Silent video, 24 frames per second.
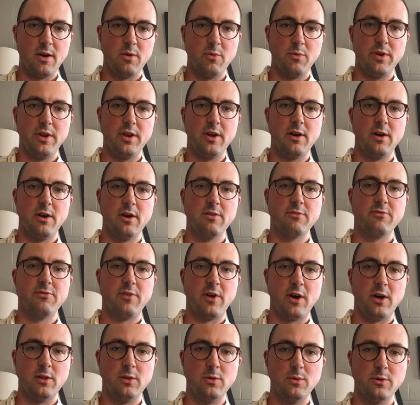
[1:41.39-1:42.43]
We are
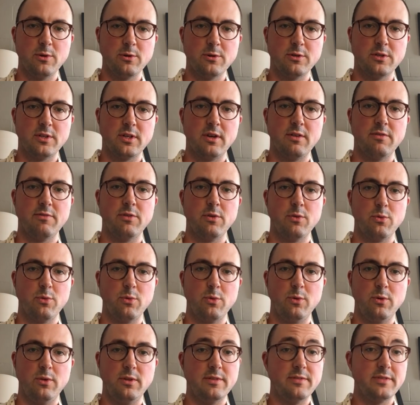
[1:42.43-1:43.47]
followers of the
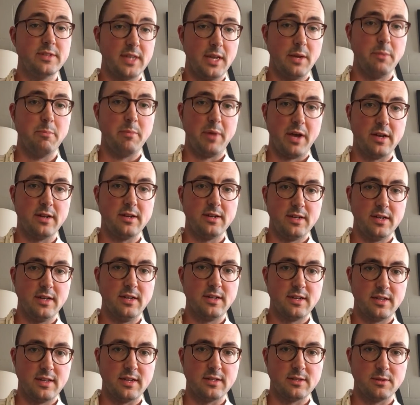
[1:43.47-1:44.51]
rule of St.
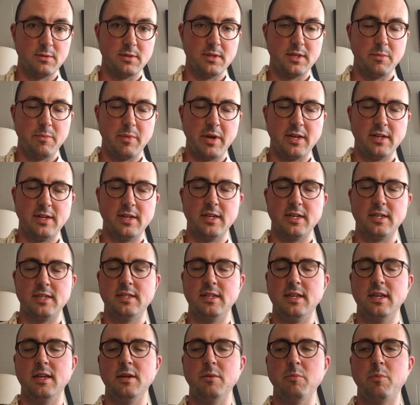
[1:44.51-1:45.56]
Benedict. That's what the
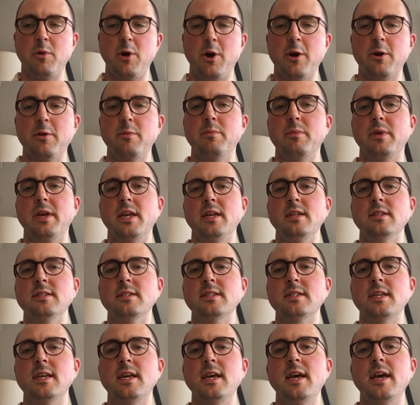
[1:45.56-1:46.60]
Benedictine part
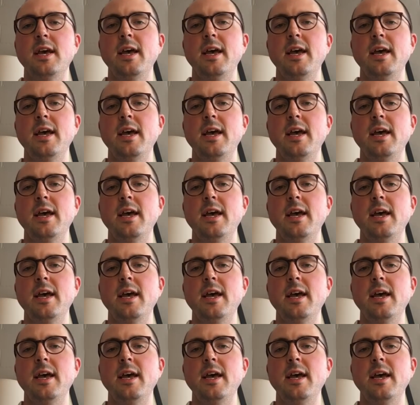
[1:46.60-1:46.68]
means.